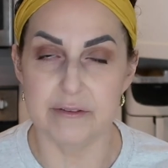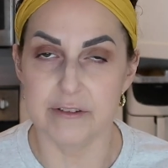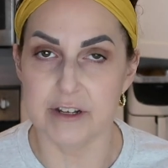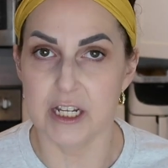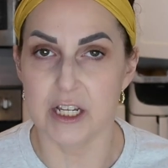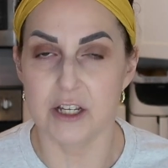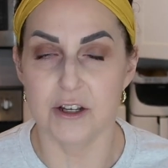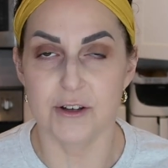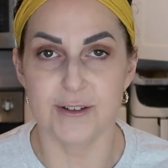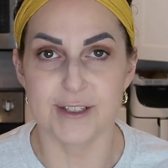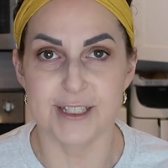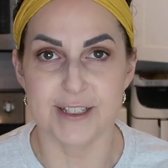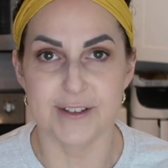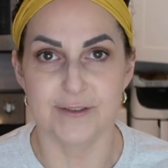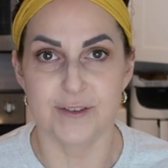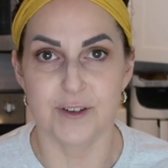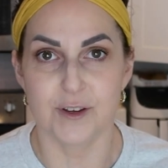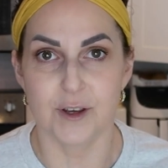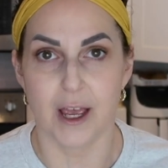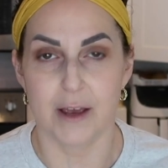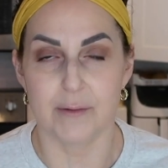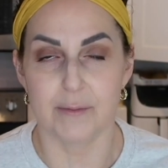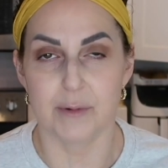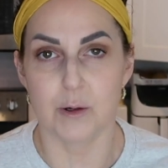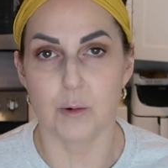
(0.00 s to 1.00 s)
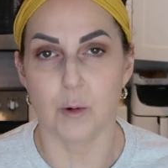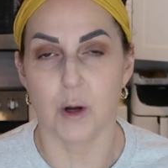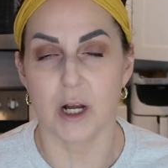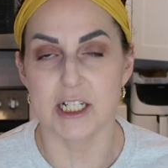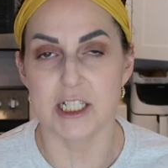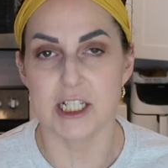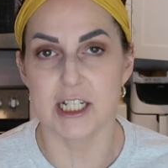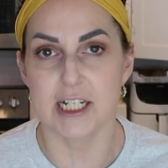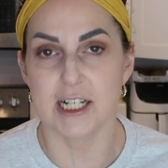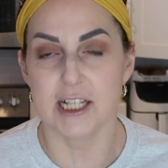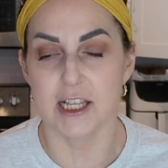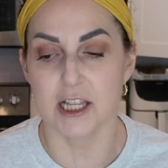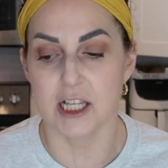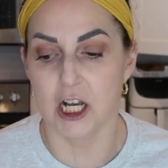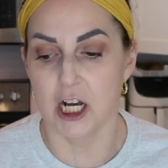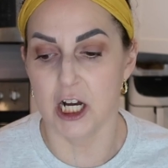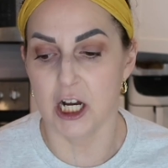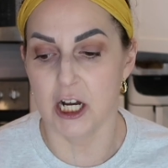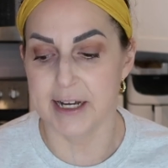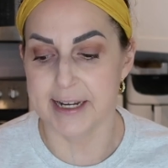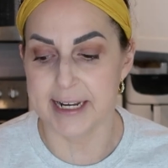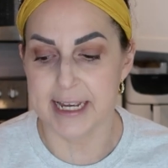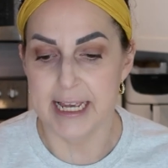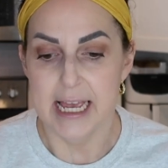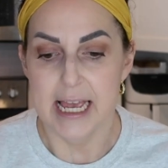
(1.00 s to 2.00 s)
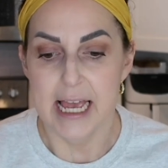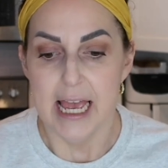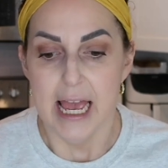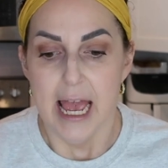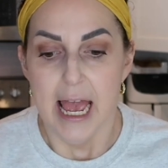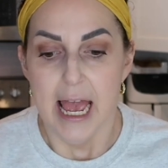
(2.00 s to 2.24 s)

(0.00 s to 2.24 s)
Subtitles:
videos, if you have been watching along,